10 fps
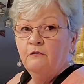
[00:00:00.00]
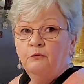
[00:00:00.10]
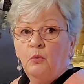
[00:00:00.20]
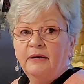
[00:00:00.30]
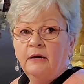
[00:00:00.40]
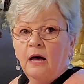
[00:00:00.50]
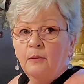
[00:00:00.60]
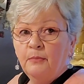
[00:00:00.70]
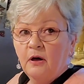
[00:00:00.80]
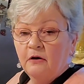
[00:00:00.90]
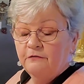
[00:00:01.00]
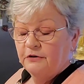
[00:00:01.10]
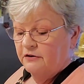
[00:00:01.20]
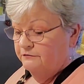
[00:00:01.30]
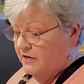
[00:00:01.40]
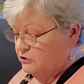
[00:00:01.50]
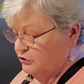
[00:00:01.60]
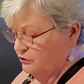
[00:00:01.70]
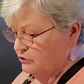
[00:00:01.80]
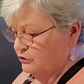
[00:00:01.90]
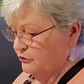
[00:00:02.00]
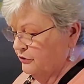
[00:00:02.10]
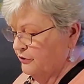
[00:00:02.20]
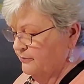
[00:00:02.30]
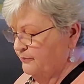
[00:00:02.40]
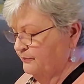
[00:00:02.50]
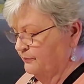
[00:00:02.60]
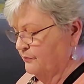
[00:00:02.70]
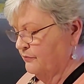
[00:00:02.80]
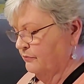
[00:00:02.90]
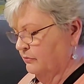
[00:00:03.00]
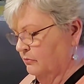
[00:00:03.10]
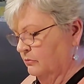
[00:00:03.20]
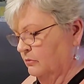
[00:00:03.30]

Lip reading: 1 cup of confectioner sugar.